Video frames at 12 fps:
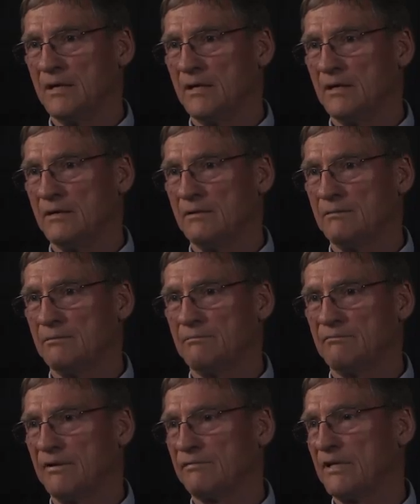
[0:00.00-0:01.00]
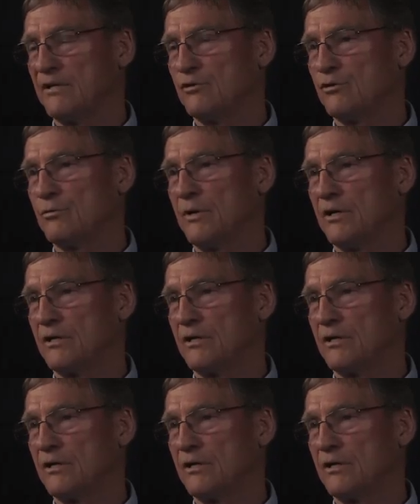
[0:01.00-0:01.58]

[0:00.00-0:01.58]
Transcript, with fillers: uh, fifteen to twenty